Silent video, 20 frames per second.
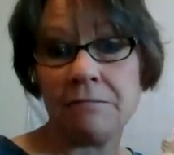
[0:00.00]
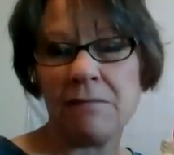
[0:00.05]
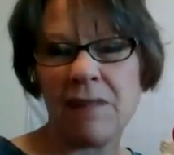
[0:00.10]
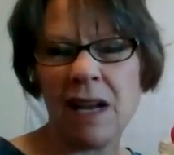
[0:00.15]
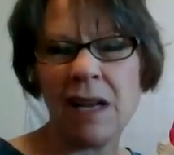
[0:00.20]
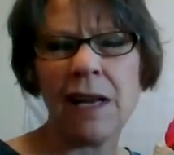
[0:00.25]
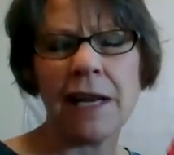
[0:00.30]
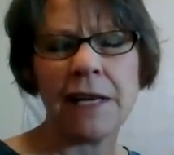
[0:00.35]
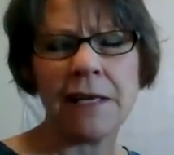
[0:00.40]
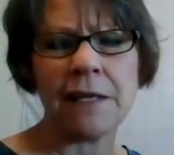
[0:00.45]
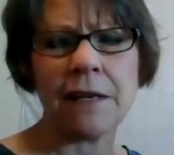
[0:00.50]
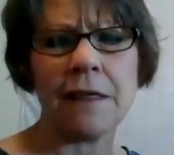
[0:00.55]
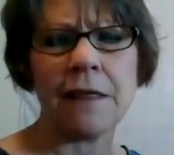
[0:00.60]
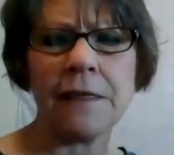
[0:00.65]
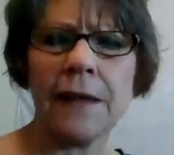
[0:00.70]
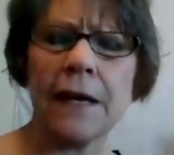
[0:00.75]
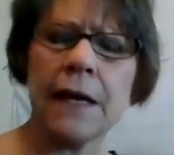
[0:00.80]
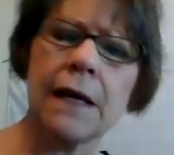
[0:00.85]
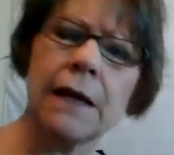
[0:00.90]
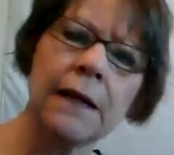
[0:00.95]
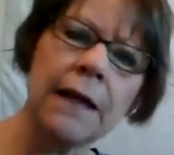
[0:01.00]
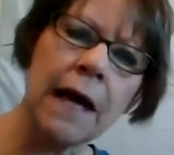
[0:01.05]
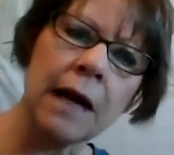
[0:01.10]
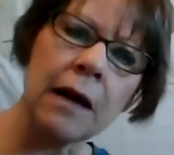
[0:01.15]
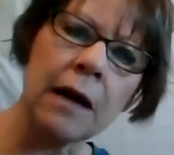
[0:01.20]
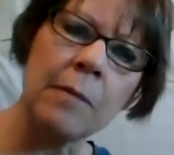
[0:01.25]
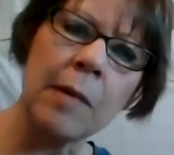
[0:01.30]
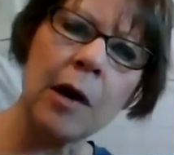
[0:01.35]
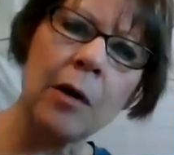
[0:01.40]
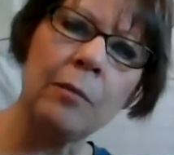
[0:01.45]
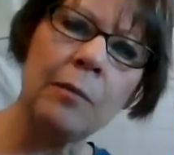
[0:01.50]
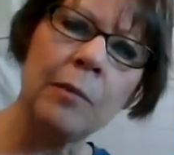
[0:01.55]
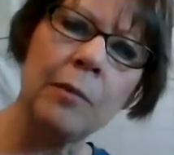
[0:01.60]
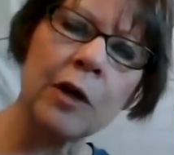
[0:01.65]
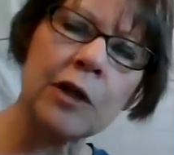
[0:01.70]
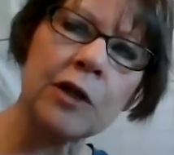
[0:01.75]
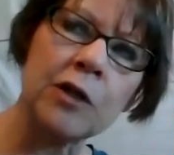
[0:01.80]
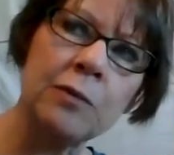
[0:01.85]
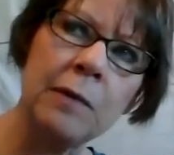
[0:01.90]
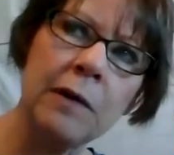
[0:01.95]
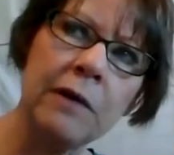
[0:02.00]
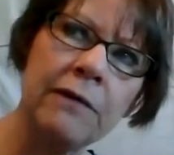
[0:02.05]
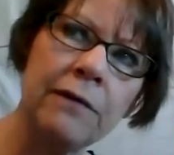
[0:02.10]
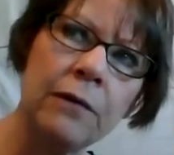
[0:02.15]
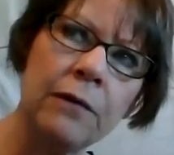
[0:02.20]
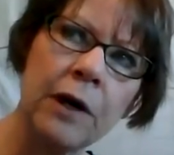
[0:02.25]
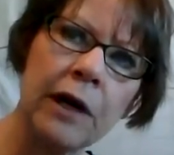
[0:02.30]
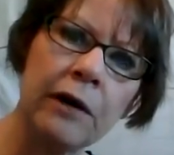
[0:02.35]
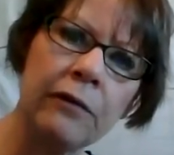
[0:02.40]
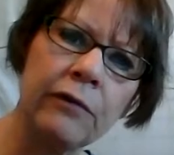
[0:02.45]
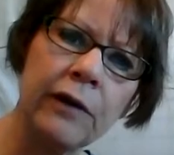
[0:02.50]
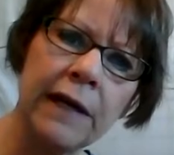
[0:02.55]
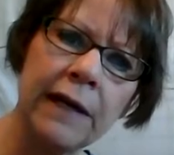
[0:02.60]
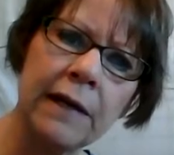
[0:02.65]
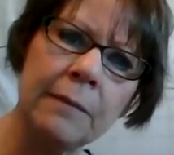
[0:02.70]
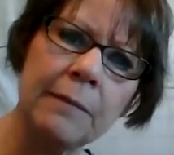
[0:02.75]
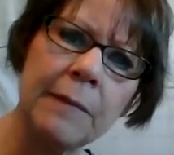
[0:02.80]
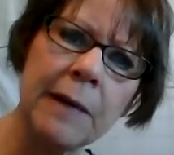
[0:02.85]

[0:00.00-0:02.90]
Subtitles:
I like to think a lot about books before I read them.